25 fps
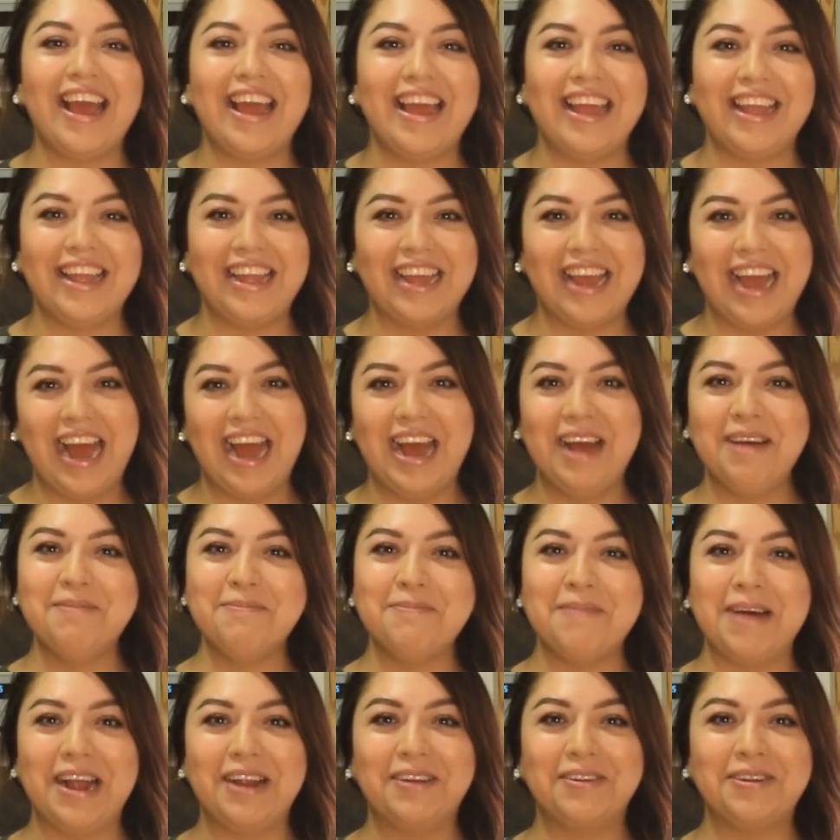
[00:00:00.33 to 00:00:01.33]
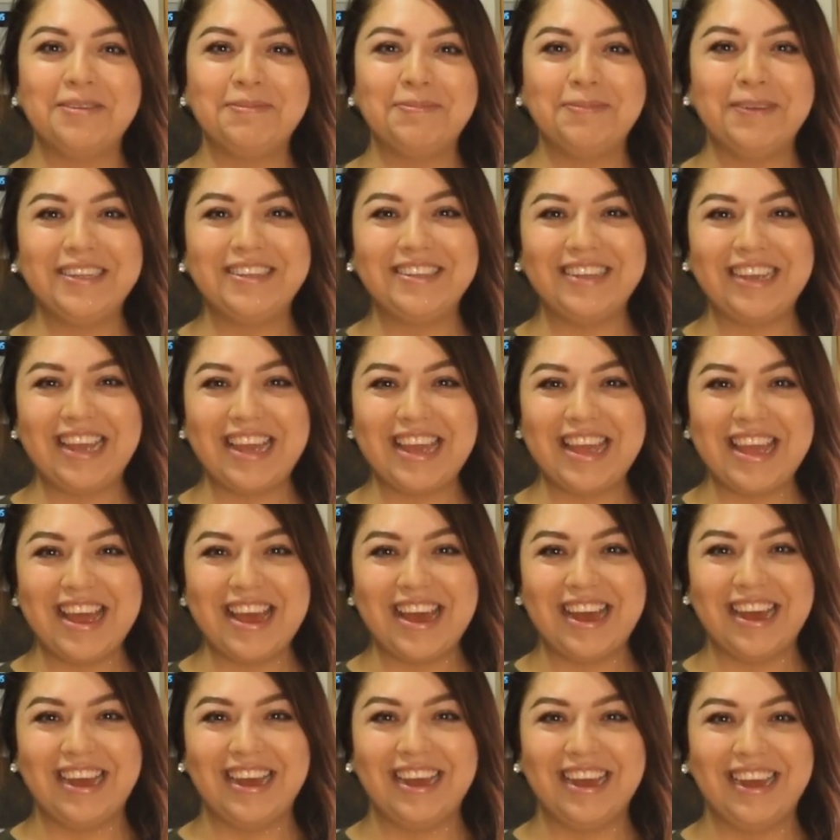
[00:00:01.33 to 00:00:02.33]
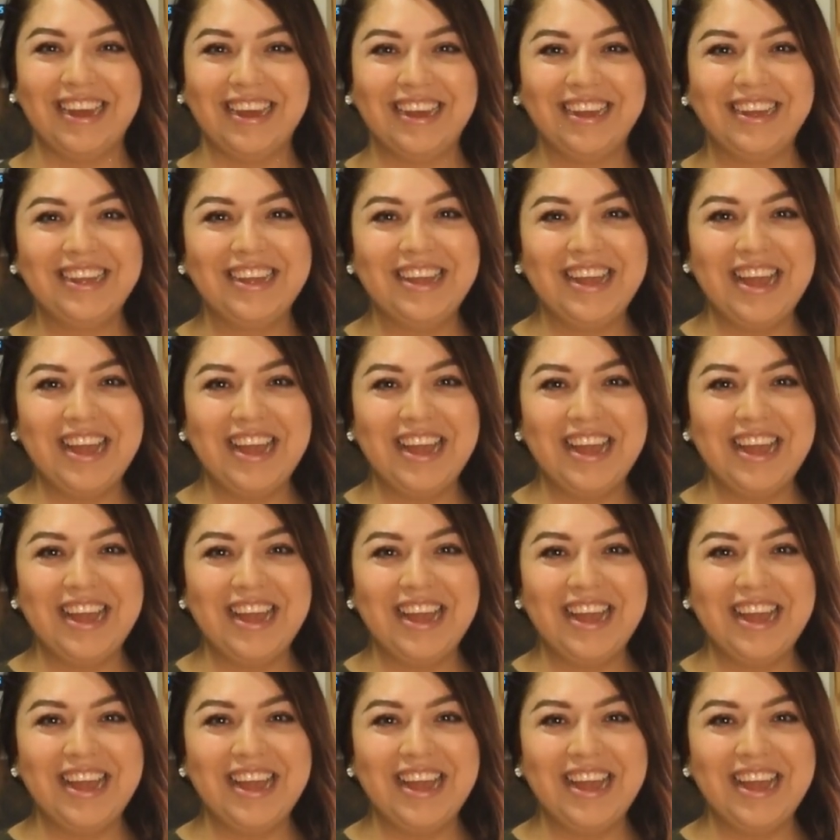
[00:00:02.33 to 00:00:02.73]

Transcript: Hi, I'm Myra Padilla.